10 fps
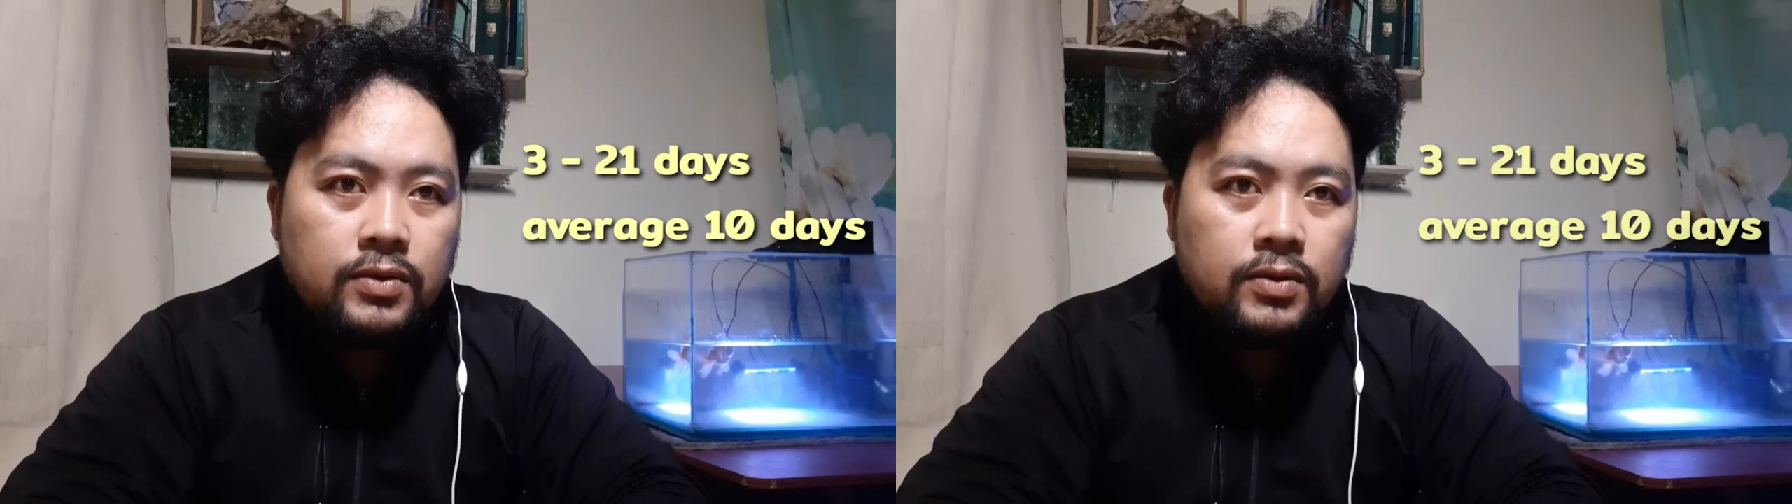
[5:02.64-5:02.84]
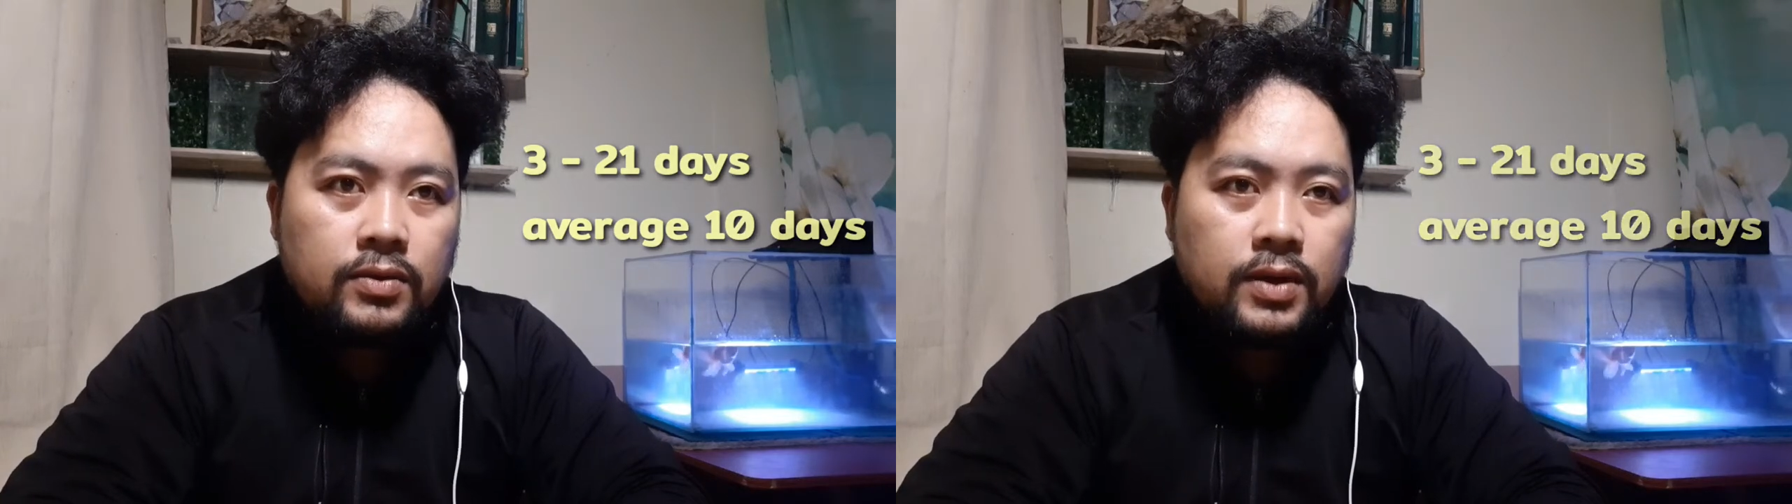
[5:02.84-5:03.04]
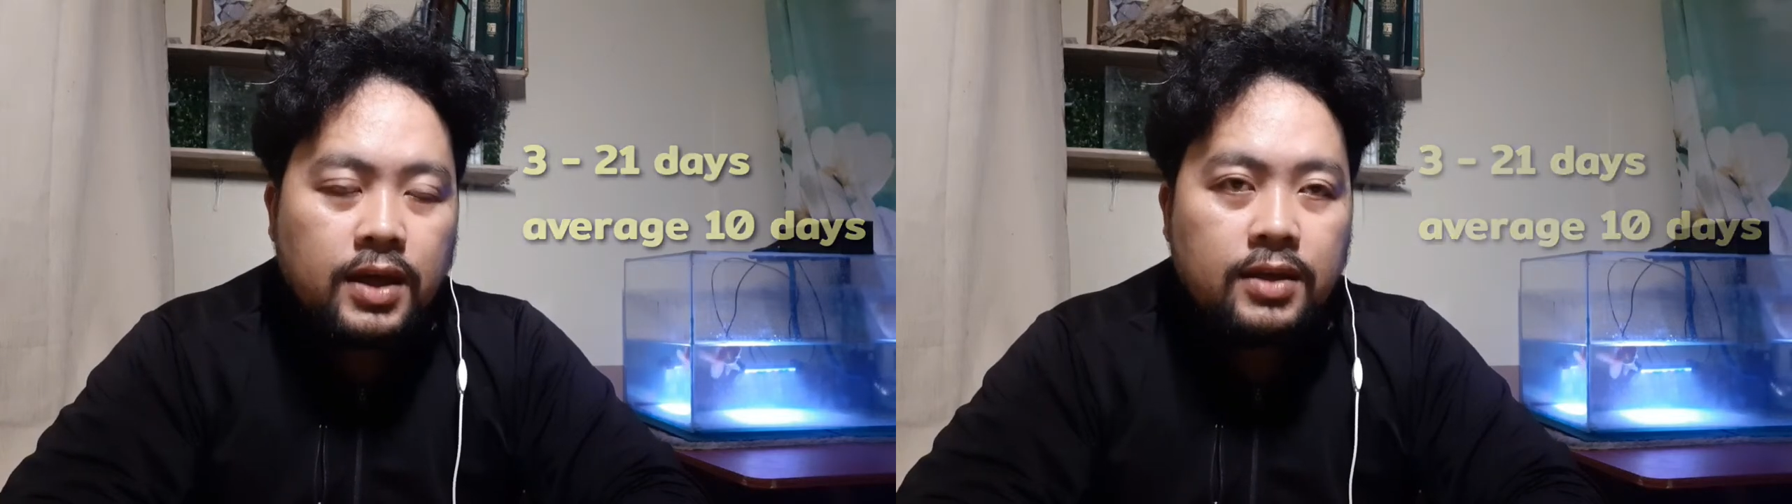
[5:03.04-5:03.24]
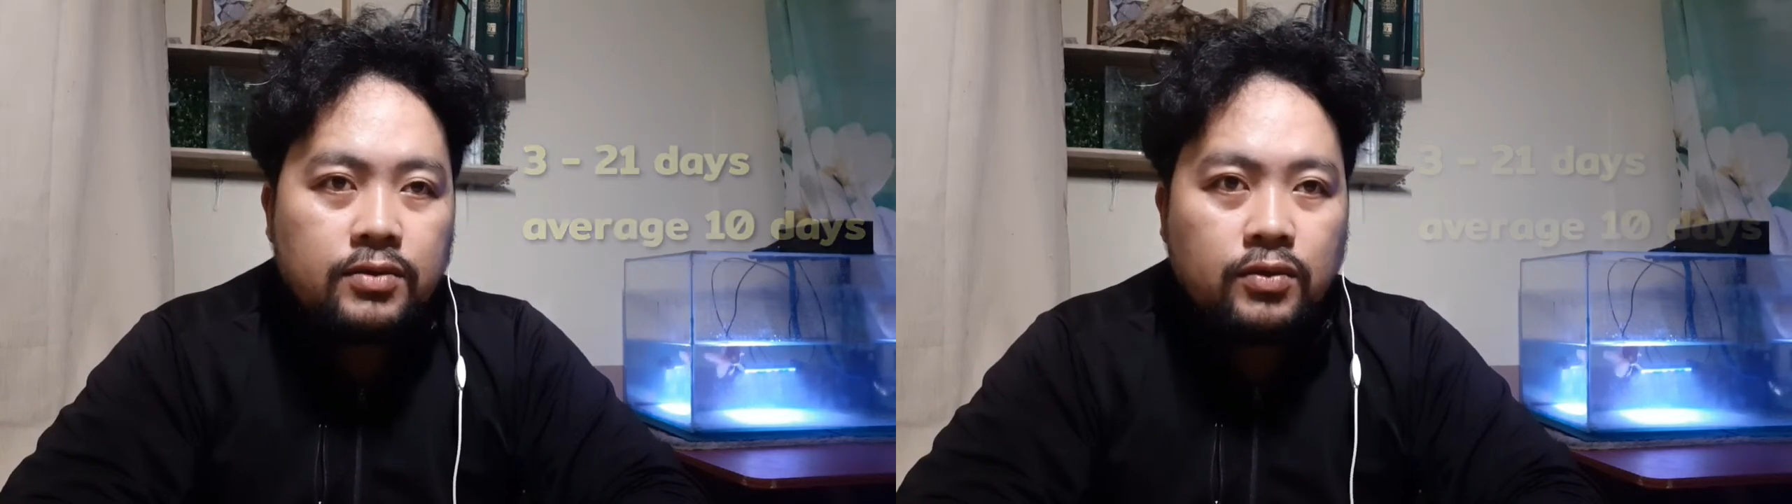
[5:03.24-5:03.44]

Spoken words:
So again,